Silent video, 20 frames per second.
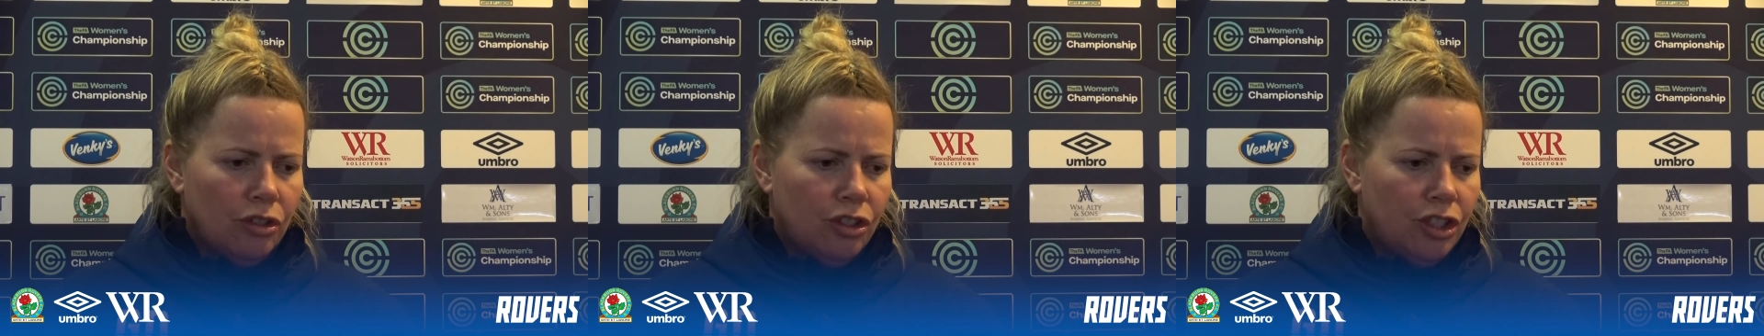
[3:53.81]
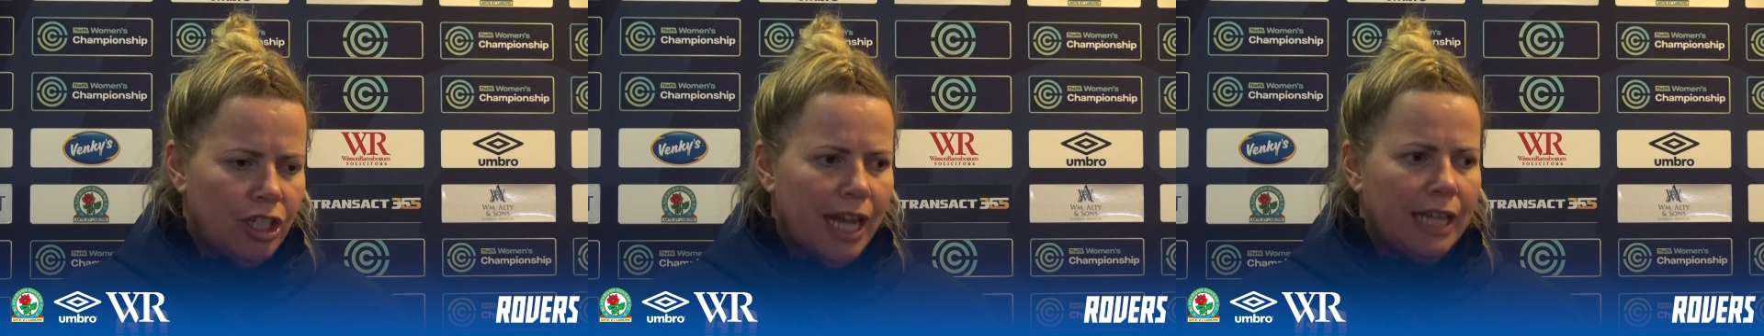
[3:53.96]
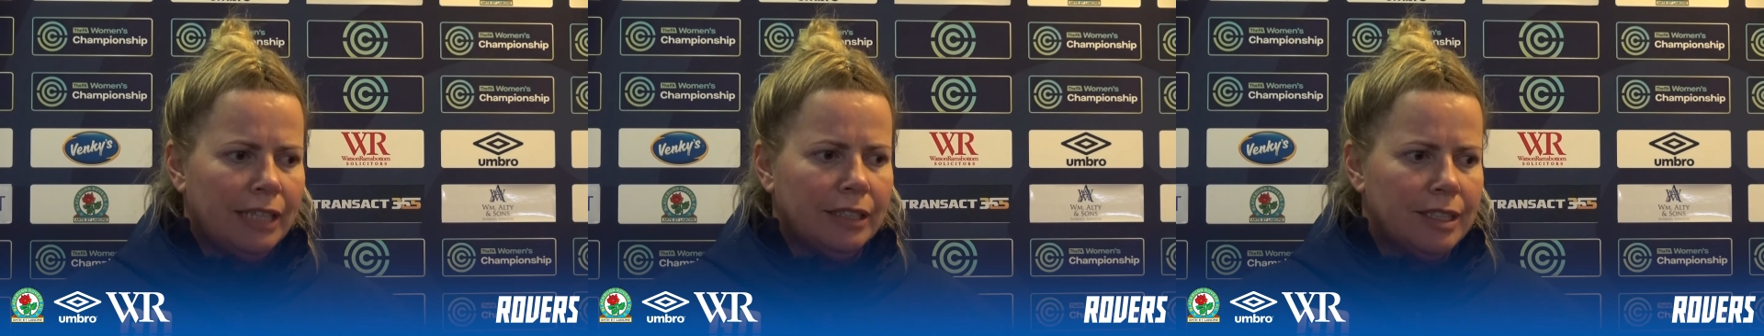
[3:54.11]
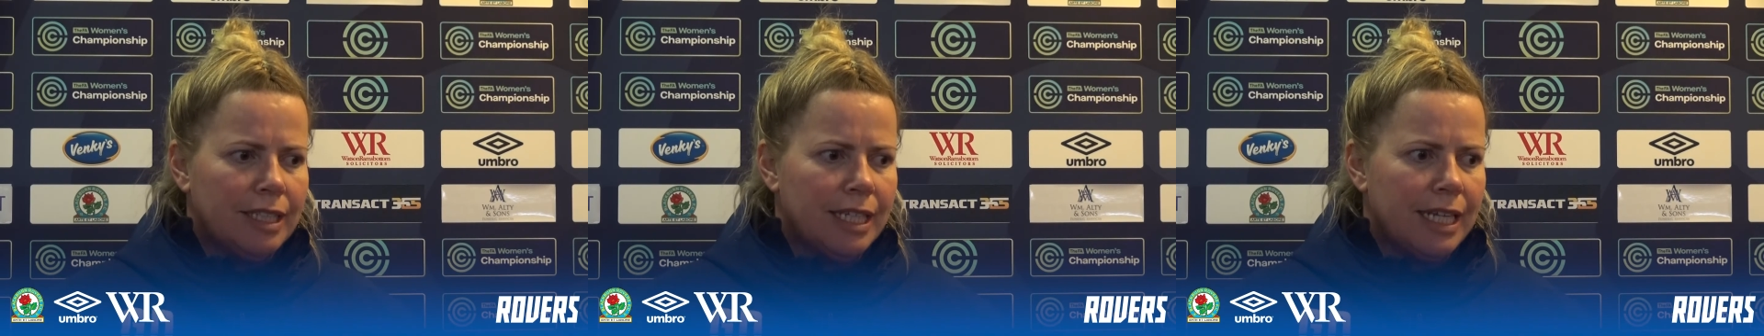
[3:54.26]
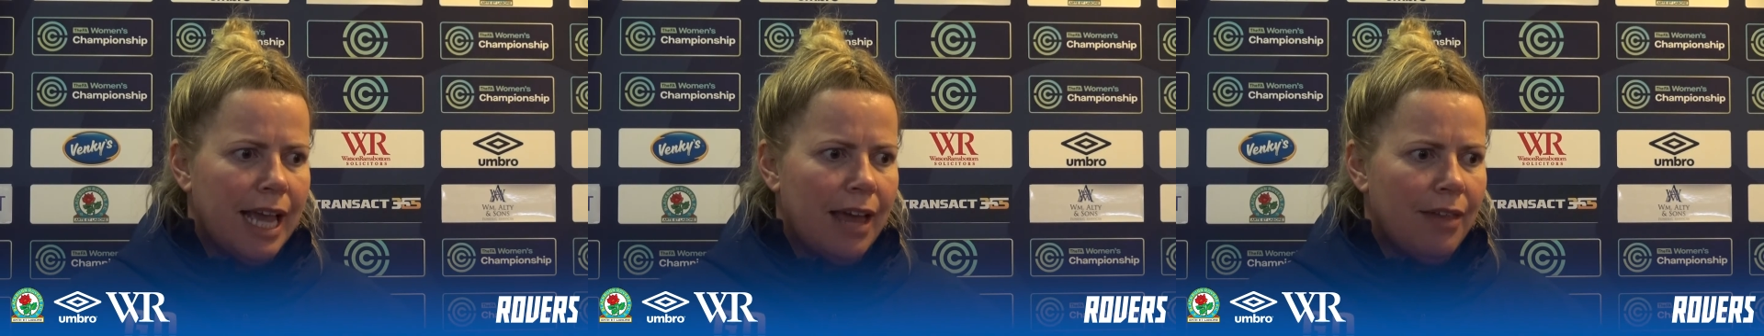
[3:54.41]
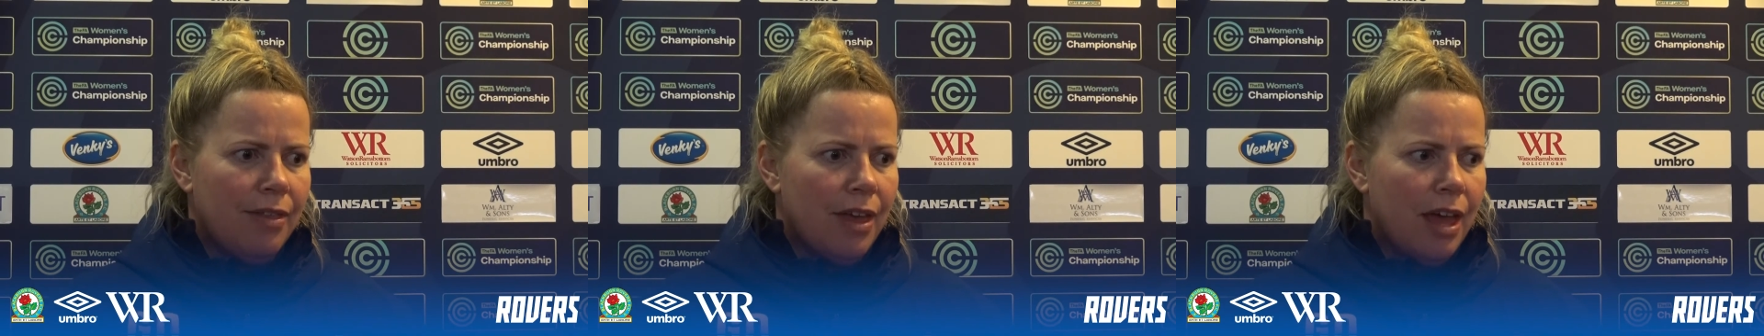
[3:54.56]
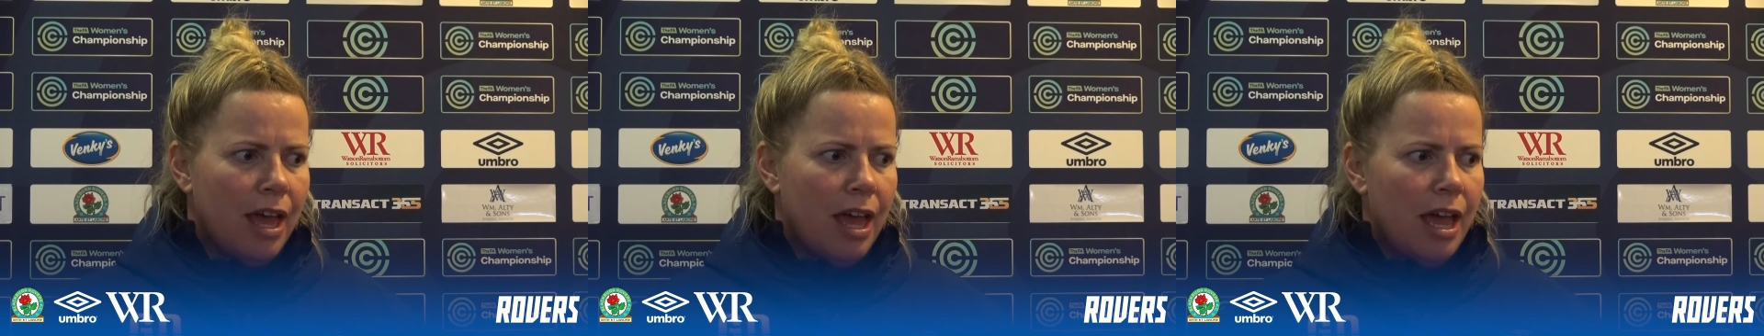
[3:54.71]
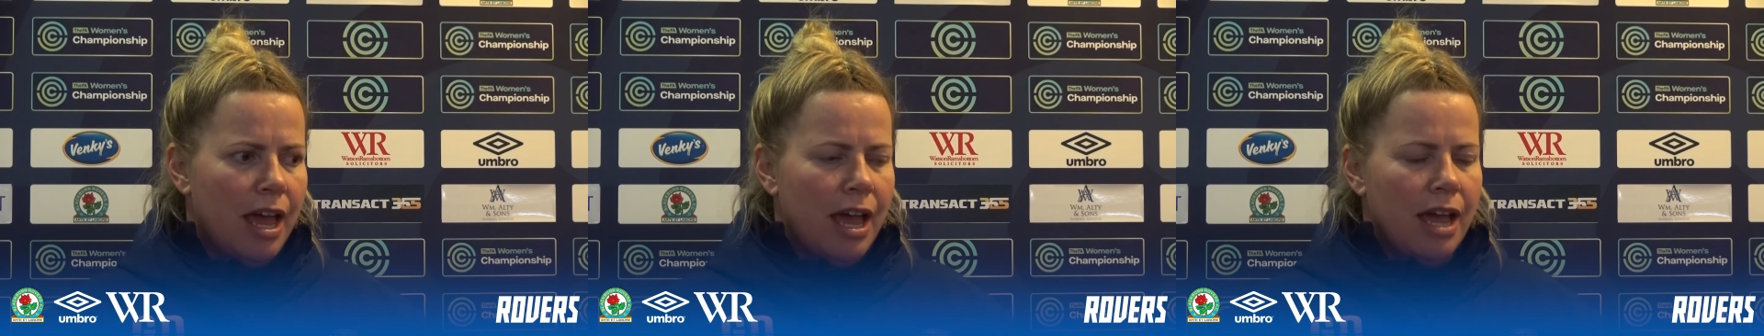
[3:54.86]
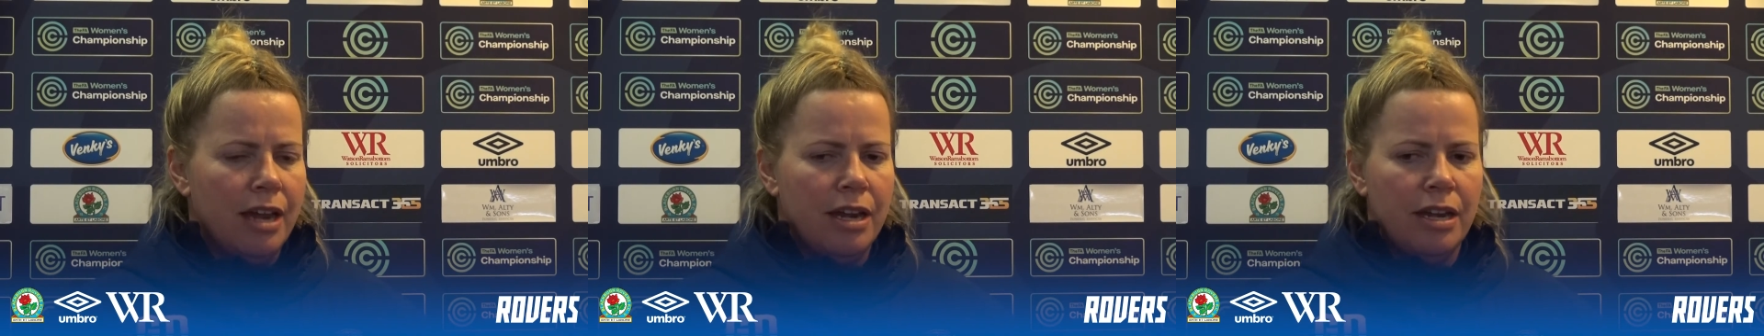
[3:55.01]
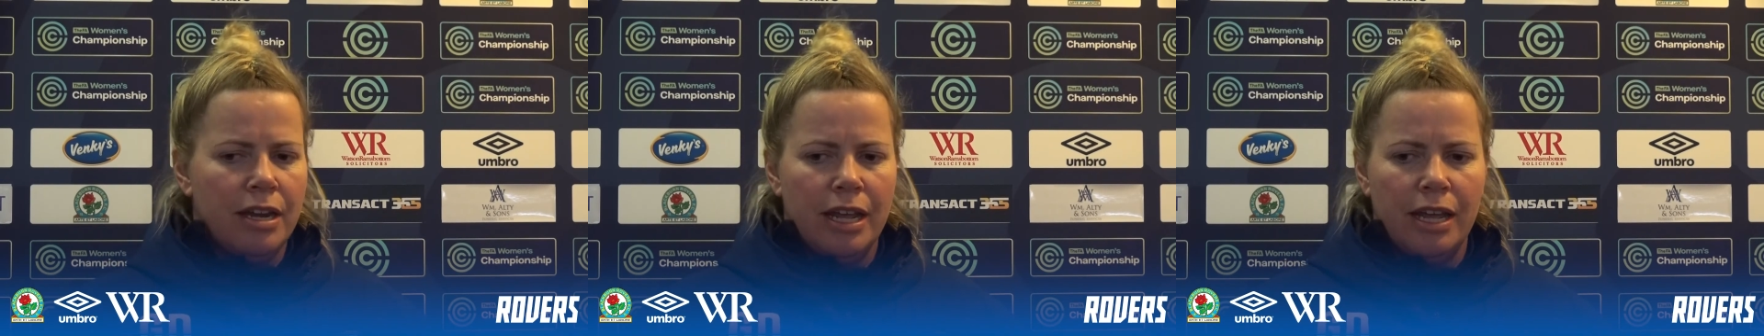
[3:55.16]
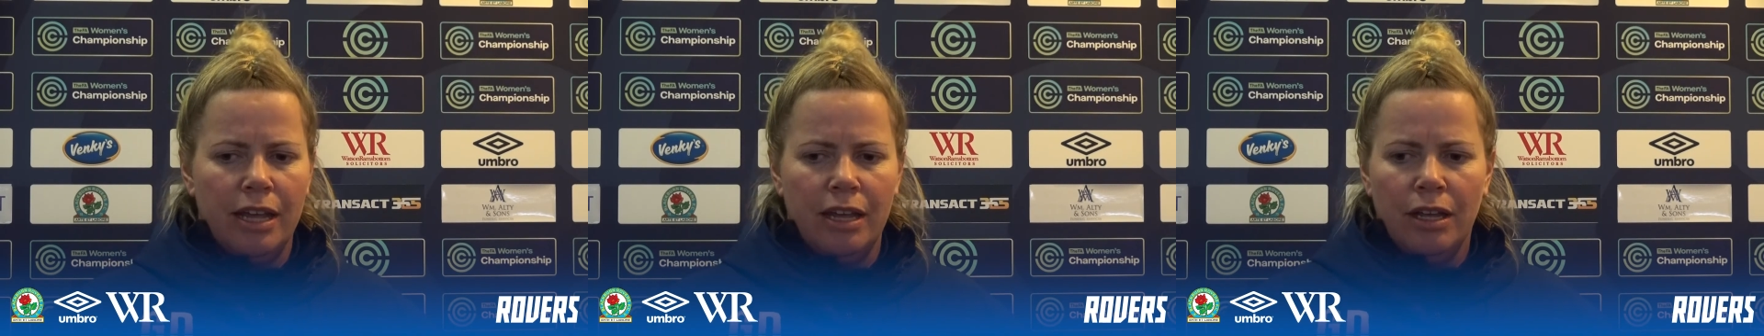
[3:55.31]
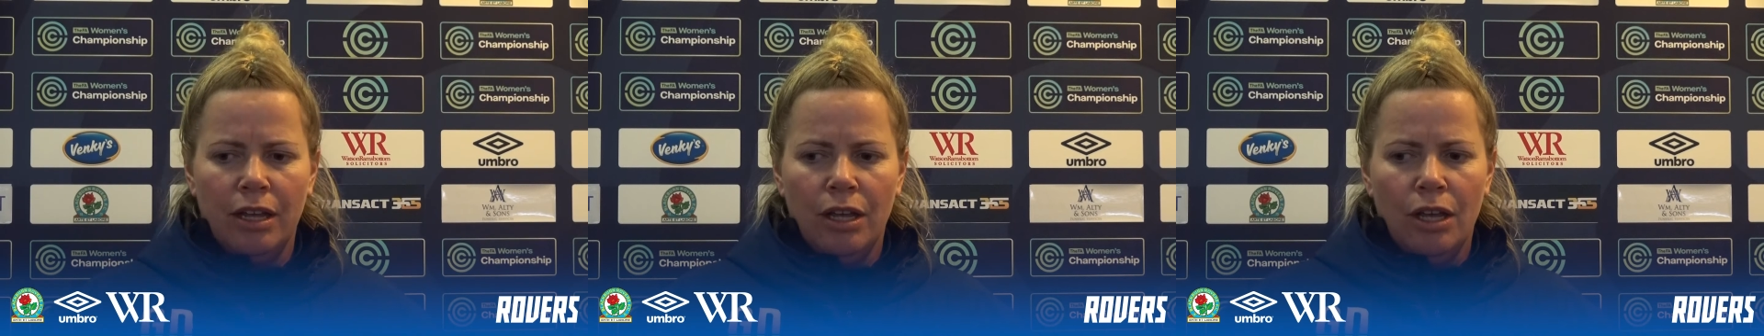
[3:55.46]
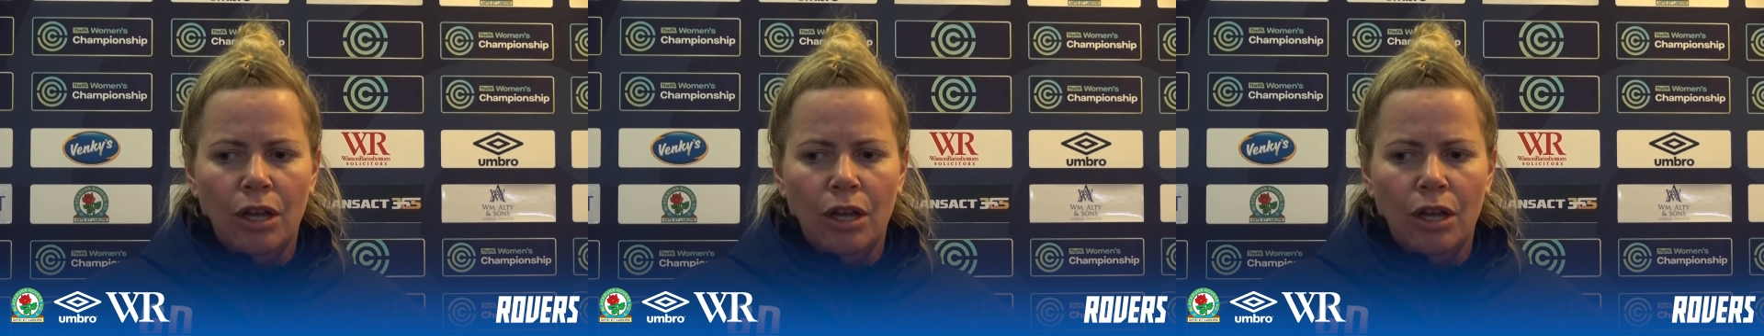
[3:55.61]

gel together, and that